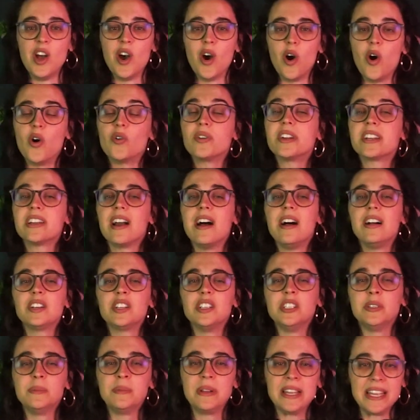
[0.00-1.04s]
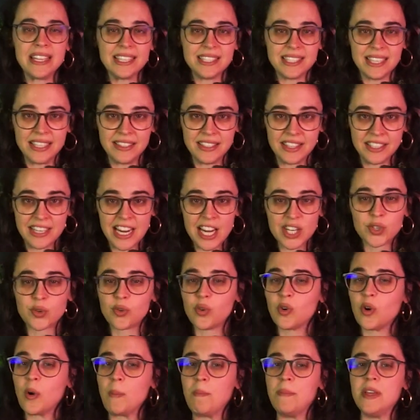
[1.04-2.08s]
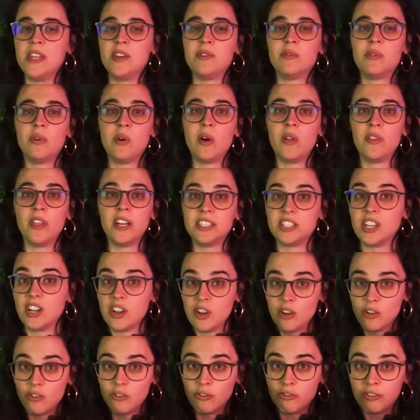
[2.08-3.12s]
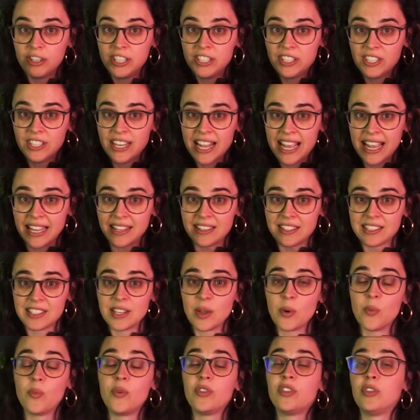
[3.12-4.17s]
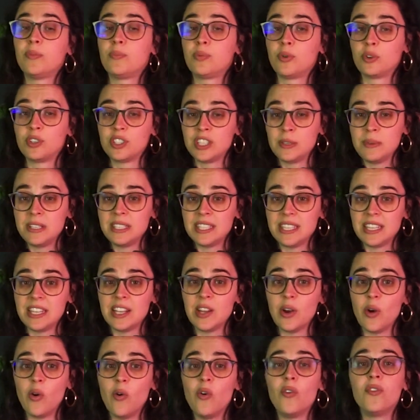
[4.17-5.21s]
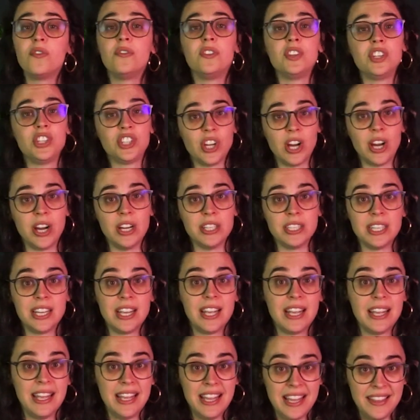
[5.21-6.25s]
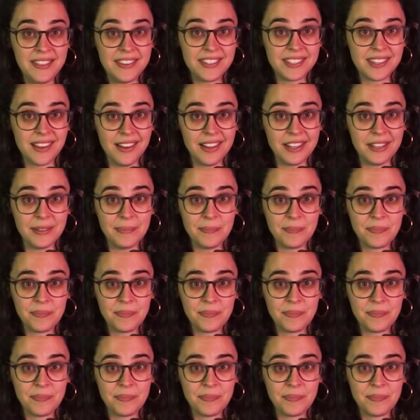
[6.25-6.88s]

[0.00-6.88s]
Orichalchum is the natural mineral that resonates with the proximity of the shard in the sky.